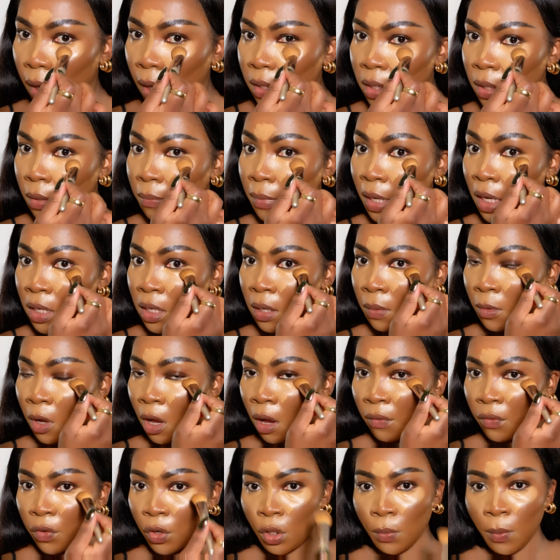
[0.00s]
It's a medium
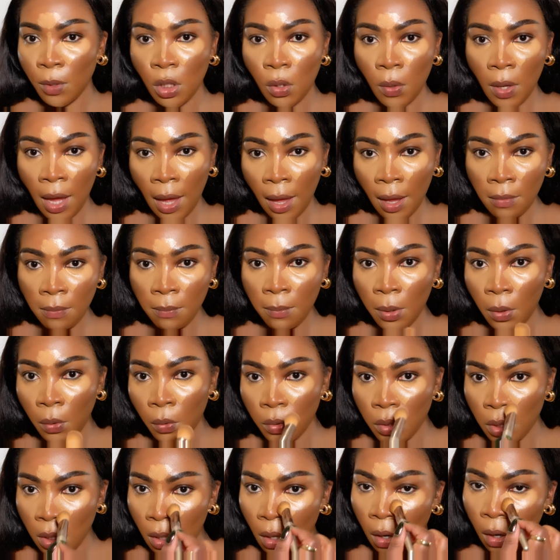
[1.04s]
coverage, but you can
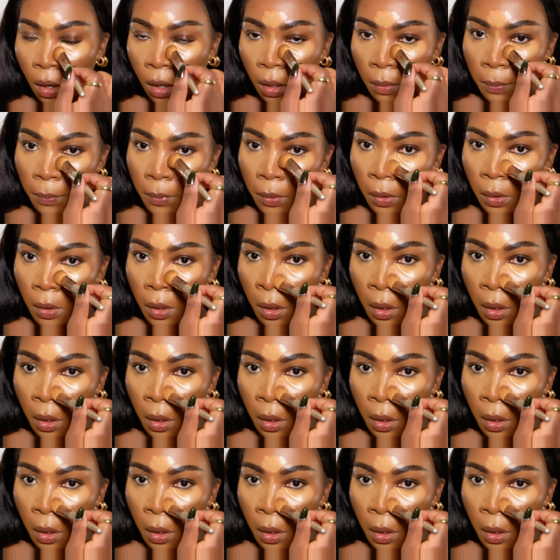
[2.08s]
build it up.